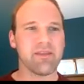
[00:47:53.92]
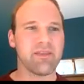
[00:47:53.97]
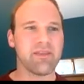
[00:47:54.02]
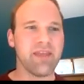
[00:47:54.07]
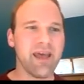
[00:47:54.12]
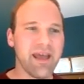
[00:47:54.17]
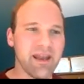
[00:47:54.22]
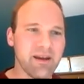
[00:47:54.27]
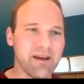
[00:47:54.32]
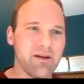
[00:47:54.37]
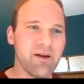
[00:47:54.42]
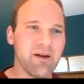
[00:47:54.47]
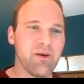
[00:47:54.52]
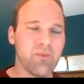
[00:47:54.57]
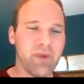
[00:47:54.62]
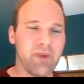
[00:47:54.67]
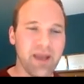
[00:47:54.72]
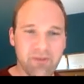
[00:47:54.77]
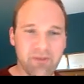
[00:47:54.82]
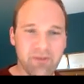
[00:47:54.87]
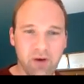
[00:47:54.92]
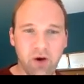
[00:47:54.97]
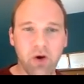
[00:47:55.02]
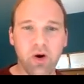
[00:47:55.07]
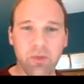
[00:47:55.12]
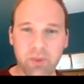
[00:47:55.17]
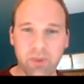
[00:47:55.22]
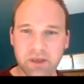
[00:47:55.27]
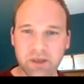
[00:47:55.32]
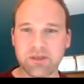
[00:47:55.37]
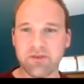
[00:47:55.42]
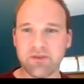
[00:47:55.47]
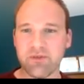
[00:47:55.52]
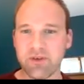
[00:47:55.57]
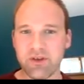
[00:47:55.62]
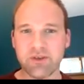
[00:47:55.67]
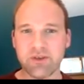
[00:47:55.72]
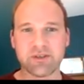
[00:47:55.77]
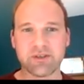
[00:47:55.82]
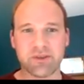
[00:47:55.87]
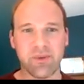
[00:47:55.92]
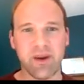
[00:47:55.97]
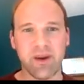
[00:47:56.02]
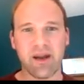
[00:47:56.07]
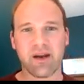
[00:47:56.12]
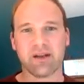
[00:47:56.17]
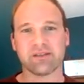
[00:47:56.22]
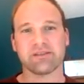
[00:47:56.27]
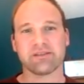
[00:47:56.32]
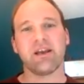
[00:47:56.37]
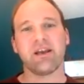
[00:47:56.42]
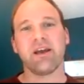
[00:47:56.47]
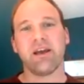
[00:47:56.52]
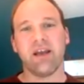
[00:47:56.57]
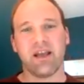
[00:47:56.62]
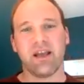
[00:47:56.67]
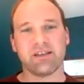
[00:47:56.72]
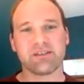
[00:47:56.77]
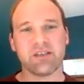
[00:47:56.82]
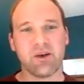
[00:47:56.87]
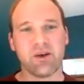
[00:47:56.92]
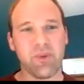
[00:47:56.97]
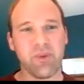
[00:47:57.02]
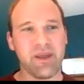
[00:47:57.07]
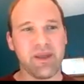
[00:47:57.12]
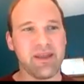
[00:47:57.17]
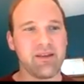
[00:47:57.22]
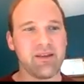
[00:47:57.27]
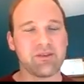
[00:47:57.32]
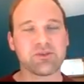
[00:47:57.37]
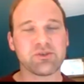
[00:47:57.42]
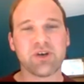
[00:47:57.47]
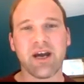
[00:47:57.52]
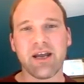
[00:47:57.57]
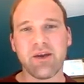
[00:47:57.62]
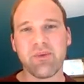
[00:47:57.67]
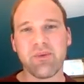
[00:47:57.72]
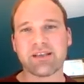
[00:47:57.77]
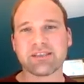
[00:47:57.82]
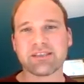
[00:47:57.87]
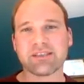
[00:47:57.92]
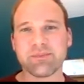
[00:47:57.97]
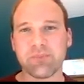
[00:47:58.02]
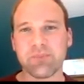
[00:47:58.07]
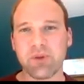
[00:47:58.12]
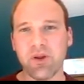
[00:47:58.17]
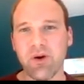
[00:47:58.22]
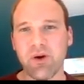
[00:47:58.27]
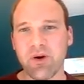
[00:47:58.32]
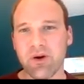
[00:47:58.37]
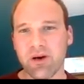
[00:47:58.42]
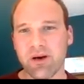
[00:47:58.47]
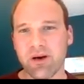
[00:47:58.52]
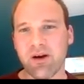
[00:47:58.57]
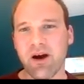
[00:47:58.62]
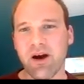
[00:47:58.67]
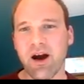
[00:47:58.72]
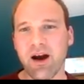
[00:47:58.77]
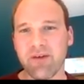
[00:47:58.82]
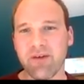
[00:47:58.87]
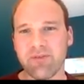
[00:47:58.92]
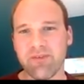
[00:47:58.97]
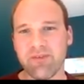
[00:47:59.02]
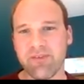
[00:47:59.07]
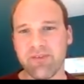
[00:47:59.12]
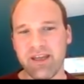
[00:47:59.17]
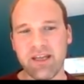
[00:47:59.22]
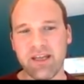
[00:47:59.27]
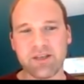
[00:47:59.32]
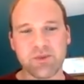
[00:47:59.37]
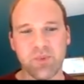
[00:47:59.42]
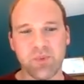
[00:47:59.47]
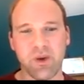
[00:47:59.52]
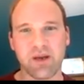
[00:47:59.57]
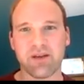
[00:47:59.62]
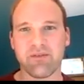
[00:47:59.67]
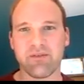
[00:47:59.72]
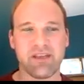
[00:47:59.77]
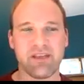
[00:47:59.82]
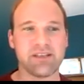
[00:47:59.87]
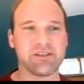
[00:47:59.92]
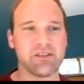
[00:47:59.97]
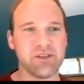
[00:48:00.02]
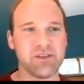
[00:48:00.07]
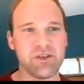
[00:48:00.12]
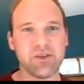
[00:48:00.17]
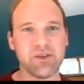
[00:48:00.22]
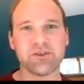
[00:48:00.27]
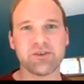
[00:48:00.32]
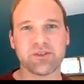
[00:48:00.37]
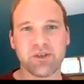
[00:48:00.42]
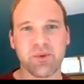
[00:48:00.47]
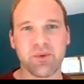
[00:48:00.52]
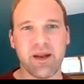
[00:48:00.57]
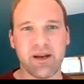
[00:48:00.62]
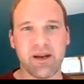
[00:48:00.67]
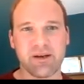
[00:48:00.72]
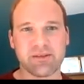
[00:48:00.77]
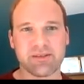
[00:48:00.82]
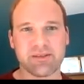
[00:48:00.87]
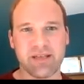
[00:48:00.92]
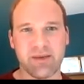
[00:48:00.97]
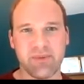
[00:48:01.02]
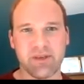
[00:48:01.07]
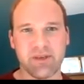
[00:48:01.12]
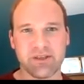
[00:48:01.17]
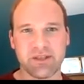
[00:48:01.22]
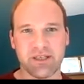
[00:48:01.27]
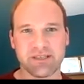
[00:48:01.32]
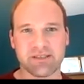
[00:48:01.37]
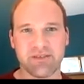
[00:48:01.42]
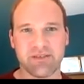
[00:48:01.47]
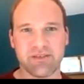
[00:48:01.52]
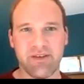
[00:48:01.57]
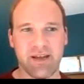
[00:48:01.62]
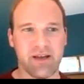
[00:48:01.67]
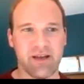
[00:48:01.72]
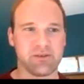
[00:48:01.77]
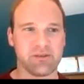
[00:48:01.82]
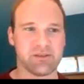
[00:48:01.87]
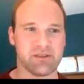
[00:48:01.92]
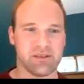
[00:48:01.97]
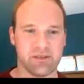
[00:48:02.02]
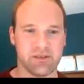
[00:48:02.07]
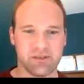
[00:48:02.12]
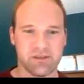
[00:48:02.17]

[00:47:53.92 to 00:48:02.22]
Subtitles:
Then we have a whole bunch of new squares. And so we try to explore off of each one of these new squares that we just found.